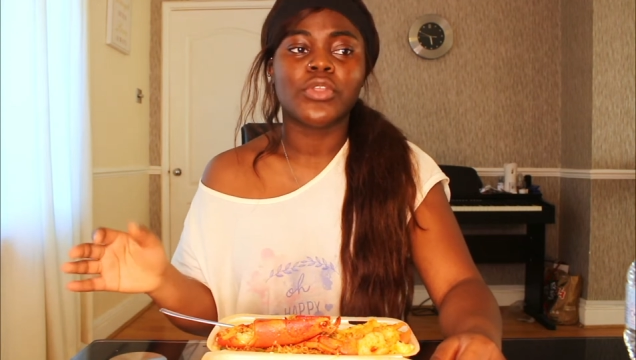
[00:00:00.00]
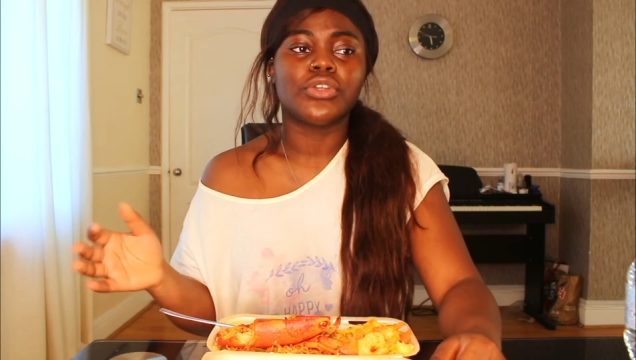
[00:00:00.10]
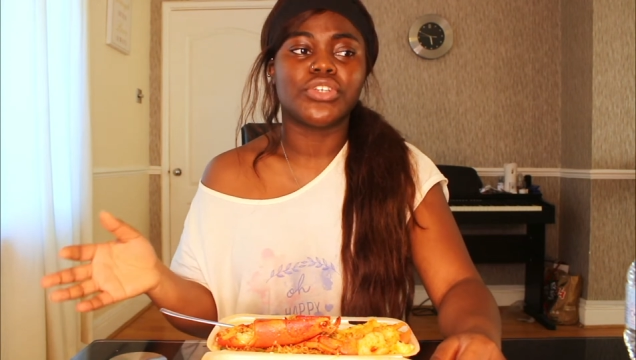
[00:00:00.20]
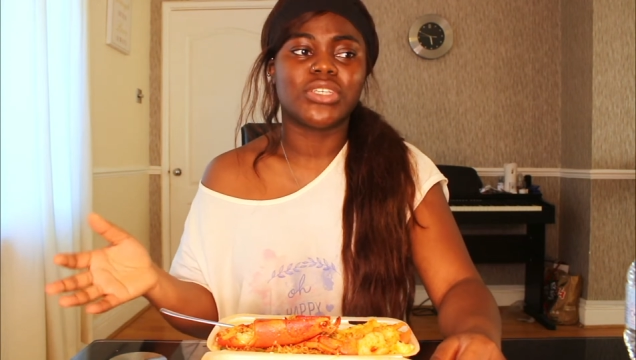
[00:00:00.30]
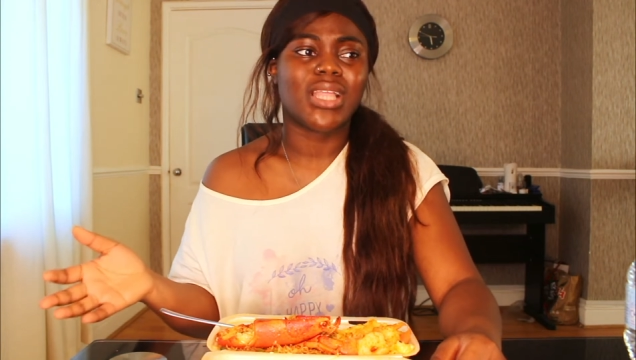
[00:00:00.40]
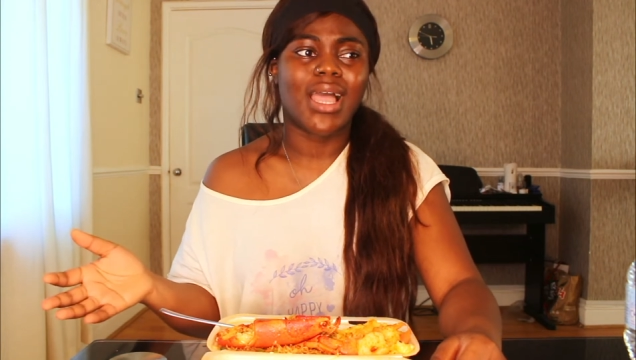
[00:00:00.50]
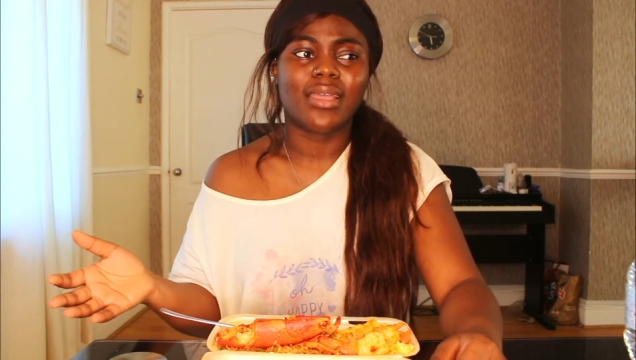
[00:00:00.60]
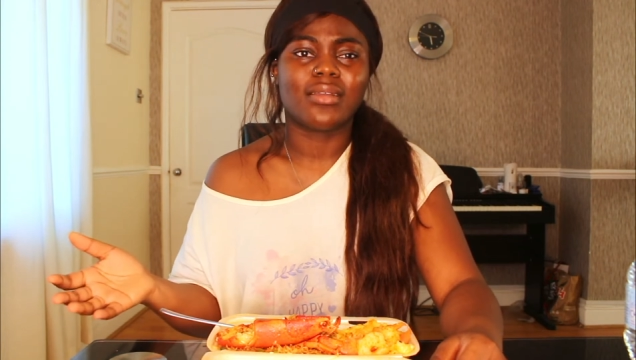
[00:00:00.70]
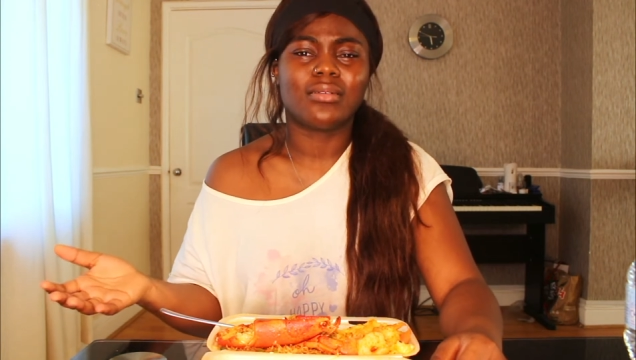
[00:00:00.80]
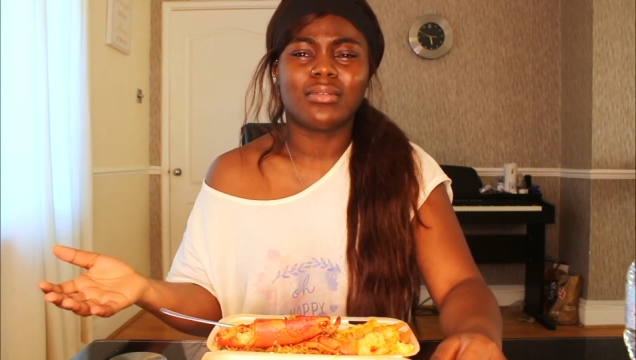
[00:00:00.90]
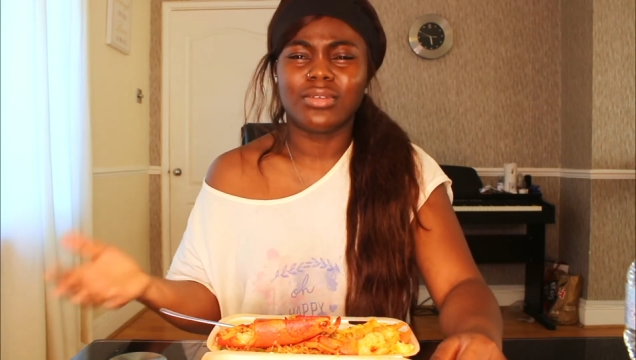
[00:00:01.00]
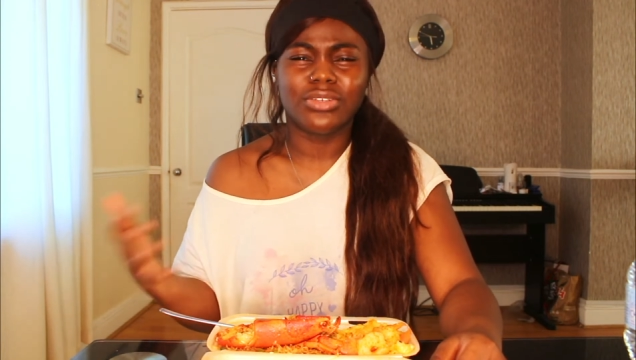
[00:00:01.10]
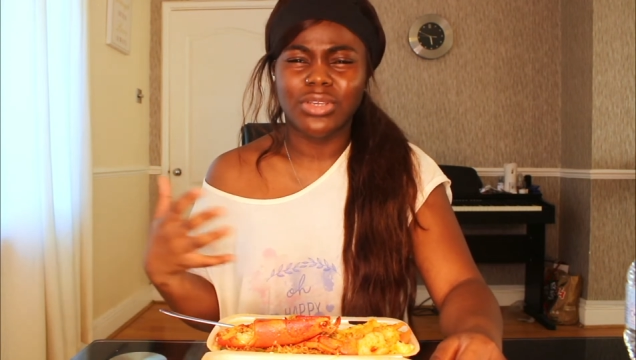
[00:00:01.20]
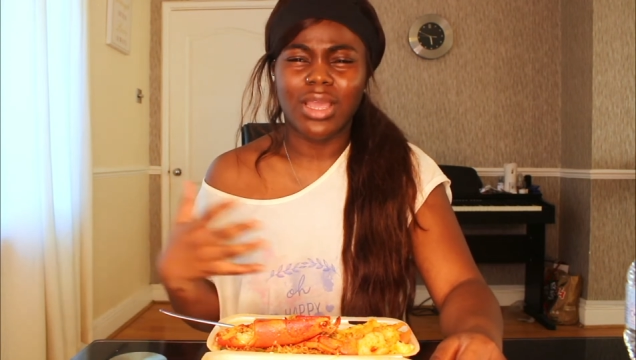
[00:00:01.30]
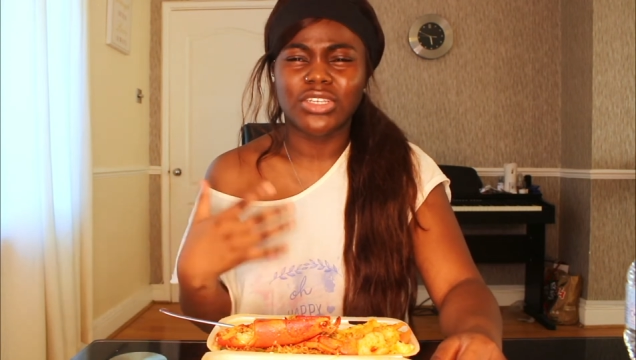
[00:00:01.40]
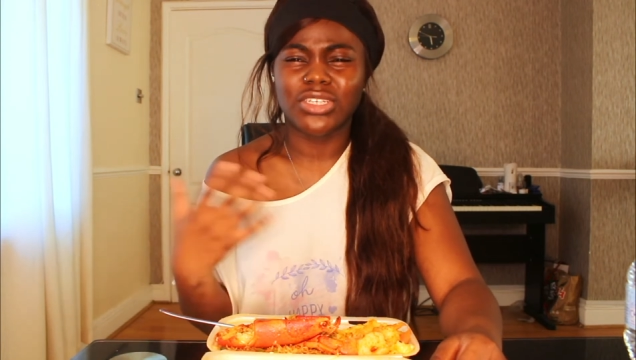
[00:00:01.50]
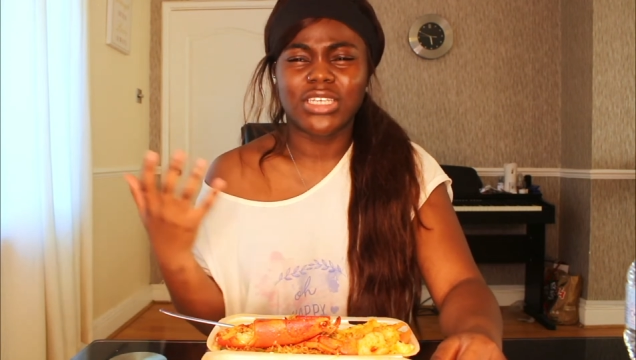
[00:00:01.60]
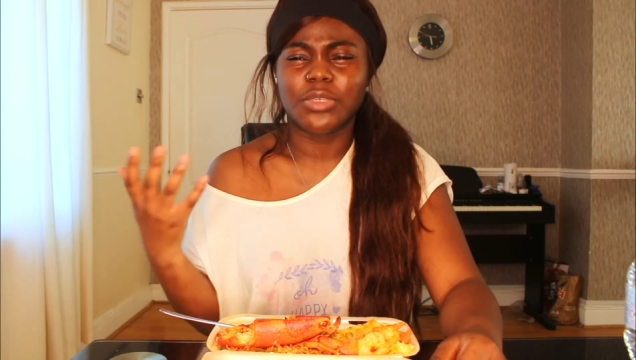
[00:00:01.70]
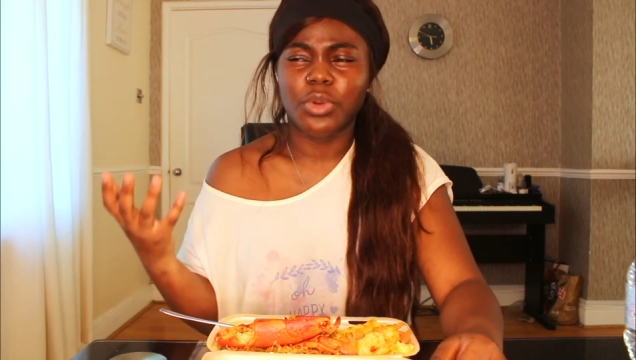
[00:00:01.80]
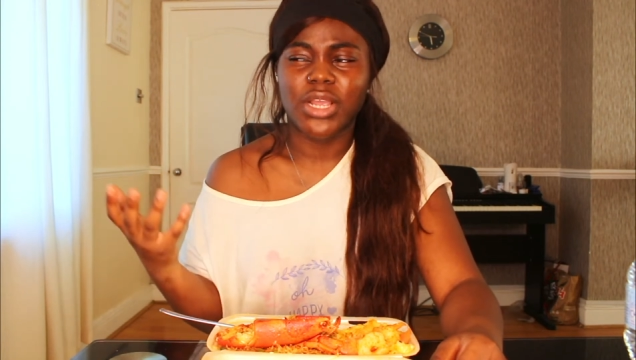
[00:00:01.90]
Just like, just
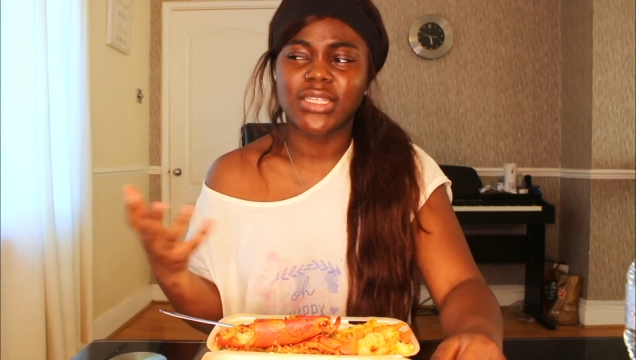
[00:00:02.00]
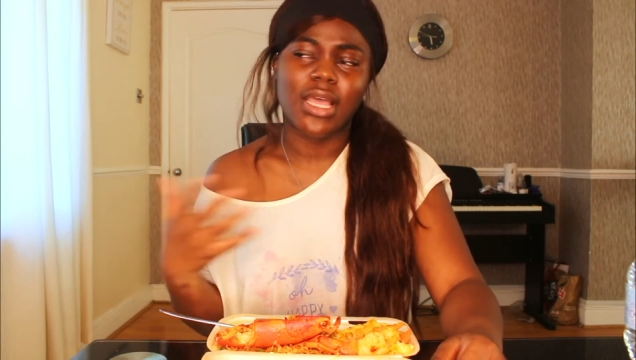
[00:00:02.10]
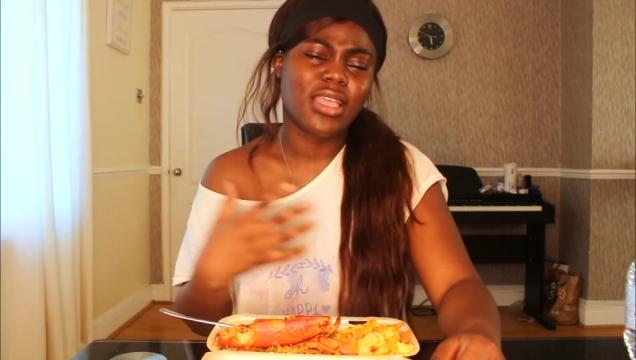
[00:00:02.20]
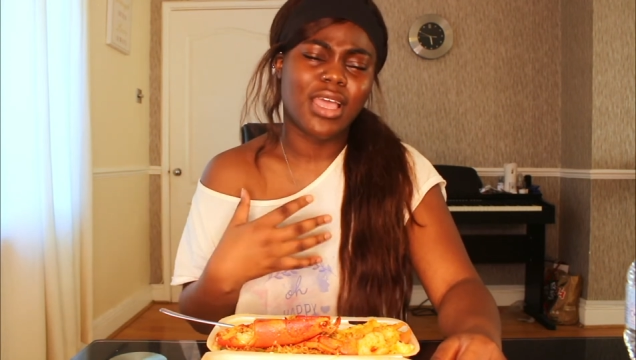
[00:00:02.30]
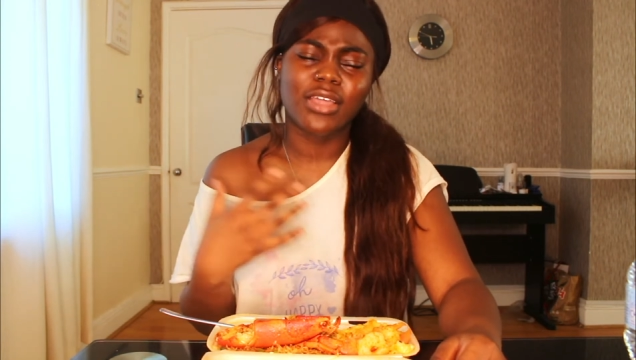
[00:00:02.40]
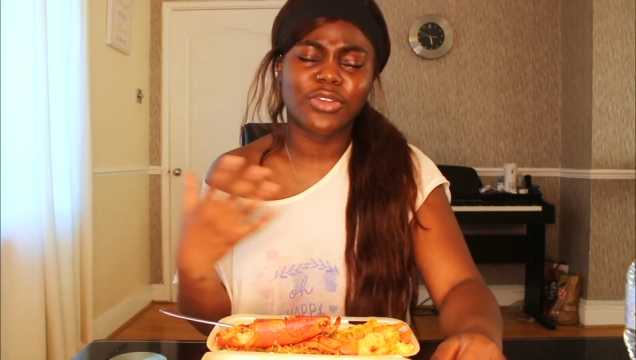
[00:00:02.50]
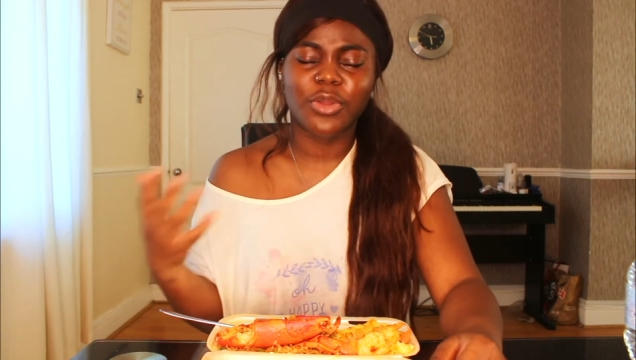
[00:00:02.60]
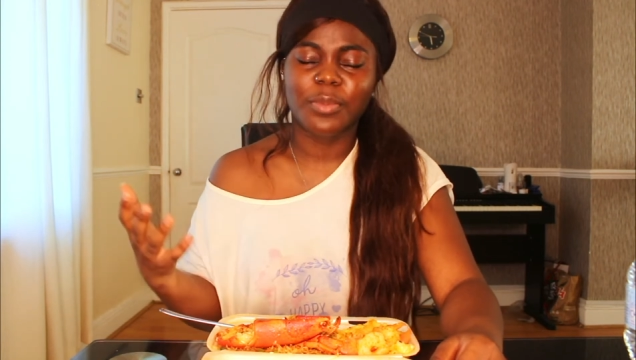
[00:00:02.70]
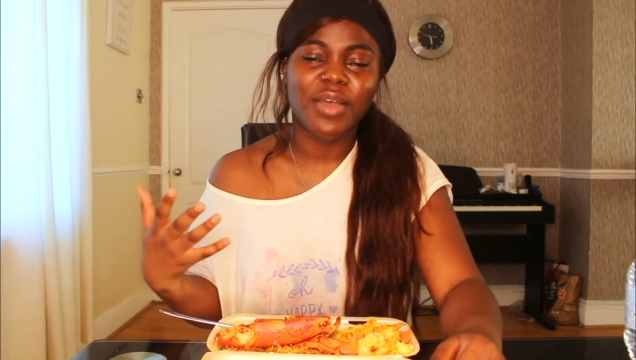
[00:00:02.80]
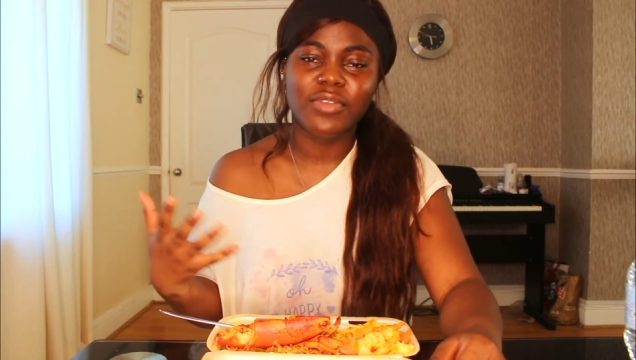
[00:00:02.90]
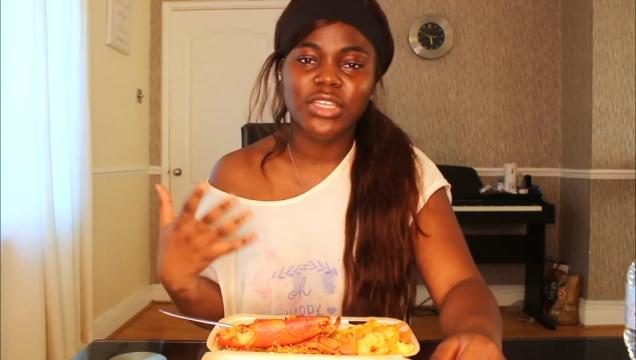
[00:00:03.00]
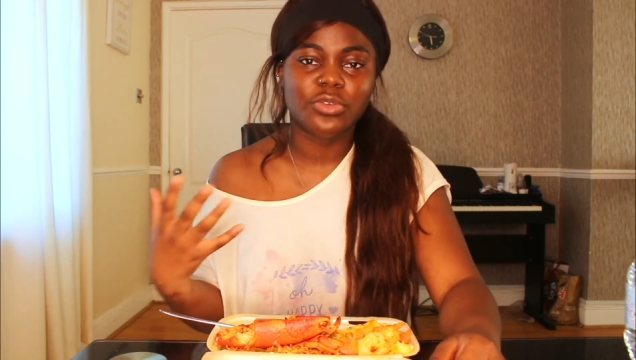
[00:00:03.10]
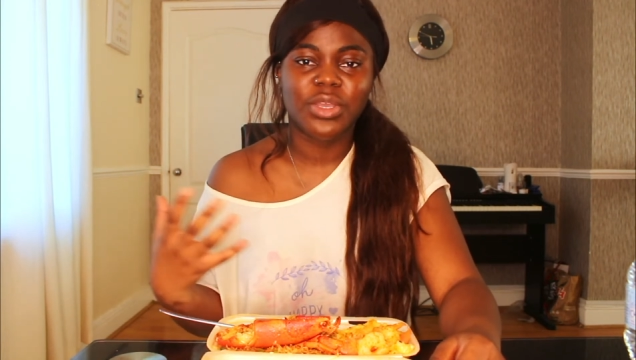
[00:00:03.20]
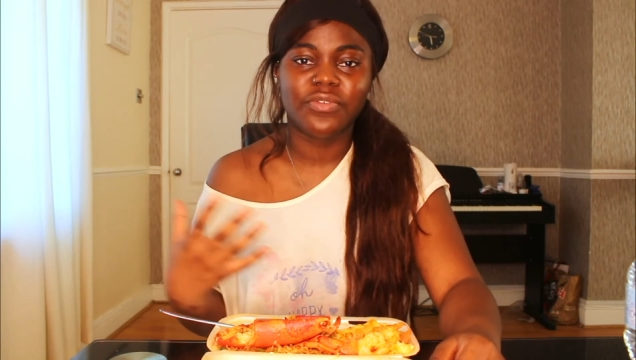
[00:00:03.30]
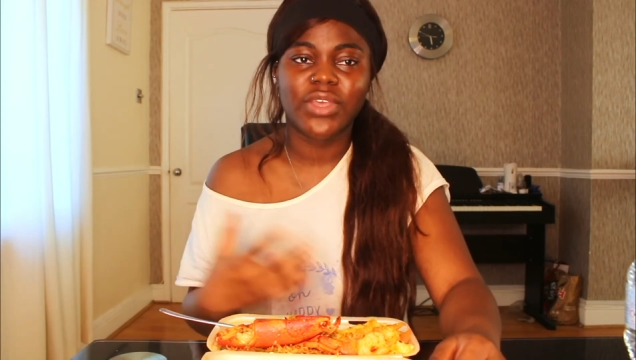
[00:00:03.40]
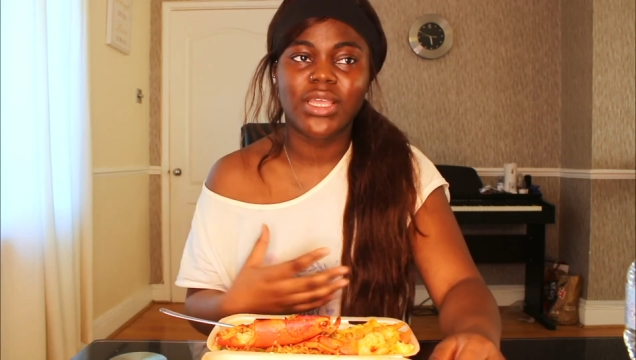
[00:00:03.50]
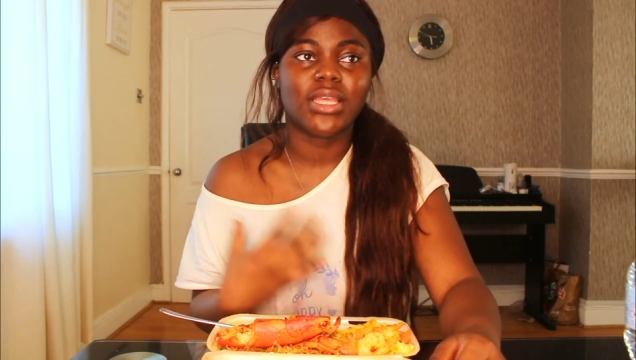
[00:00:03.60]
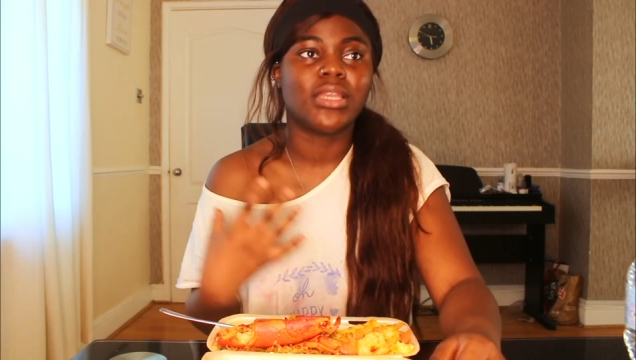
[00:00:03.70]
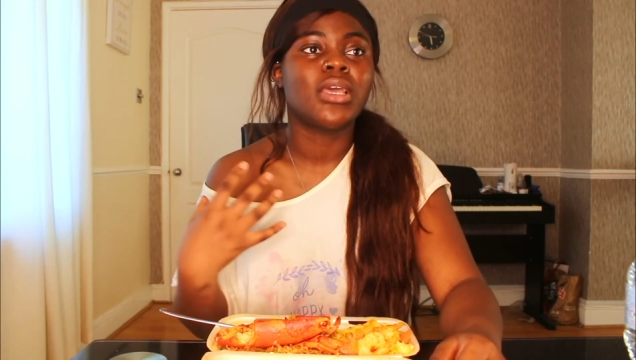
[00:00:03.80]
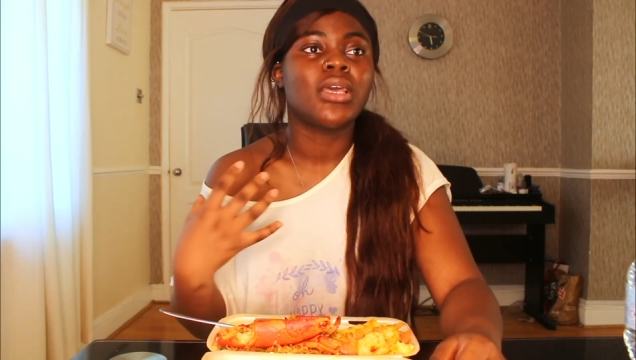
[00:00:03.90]
express that, yeah, I don't know, I'm having this weird feeling.